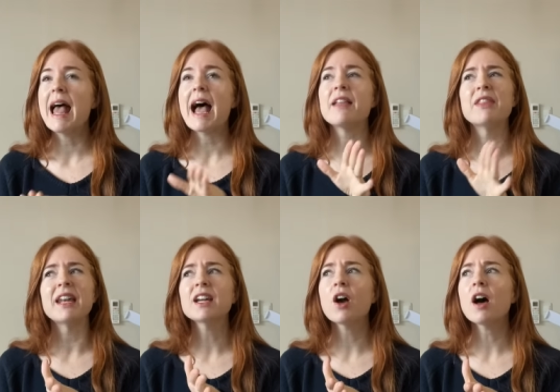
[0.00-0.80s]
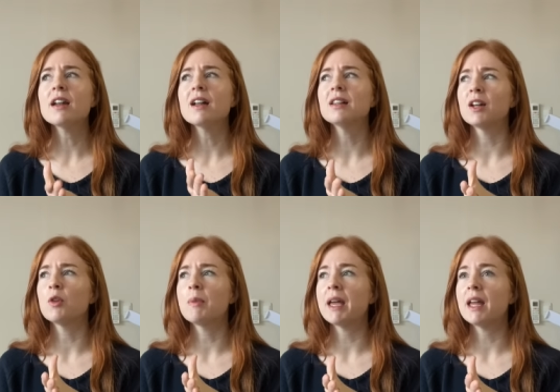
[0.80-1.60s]
and then it got a little
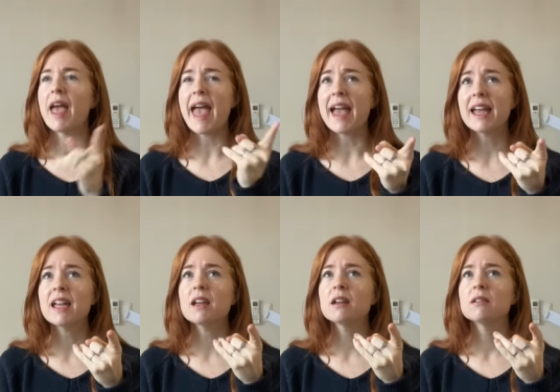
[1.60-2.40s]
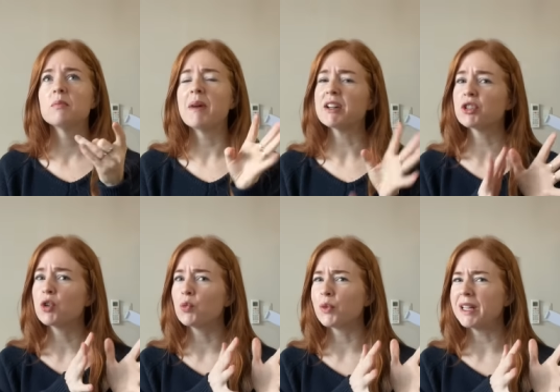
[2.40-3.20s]
bit
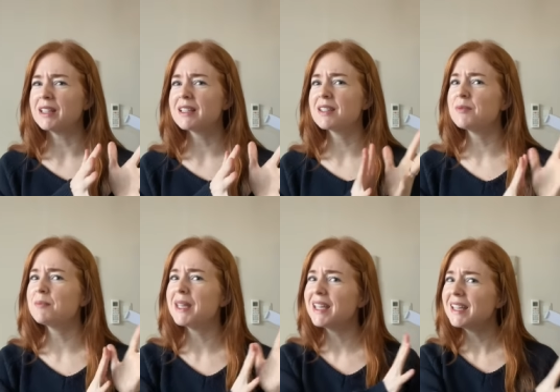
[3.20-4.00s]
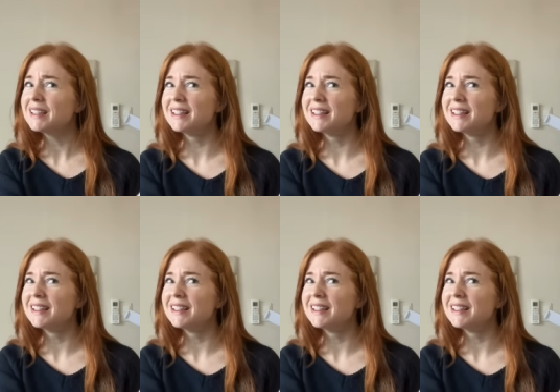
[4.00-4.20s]
magical realism-y,